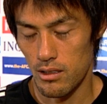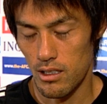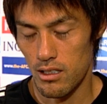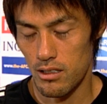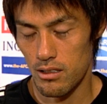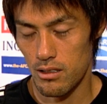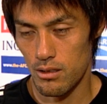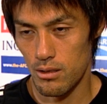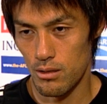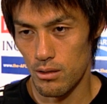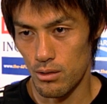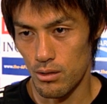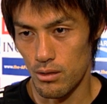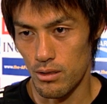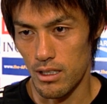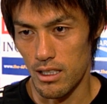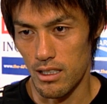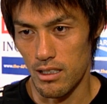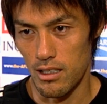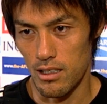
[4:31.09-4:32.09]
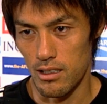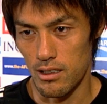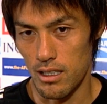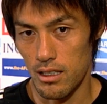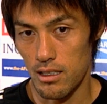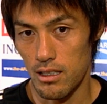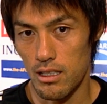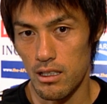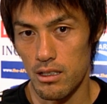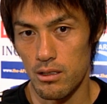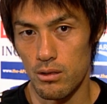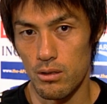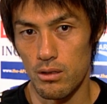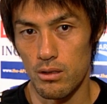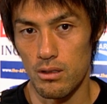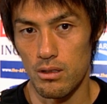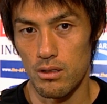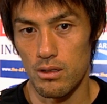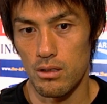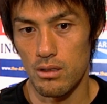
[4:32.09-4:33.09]
We couldn't really feel the excited
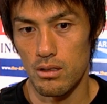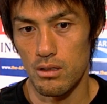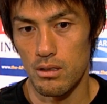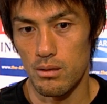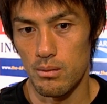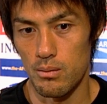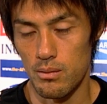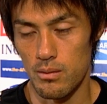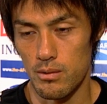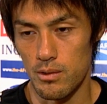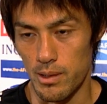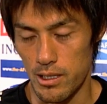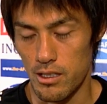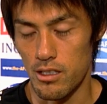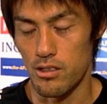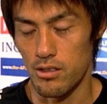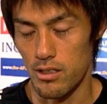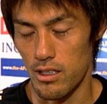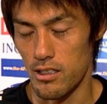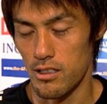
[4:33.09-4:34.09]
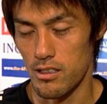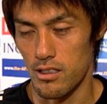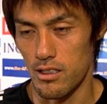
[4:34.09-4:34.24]
atmosphere firsthand.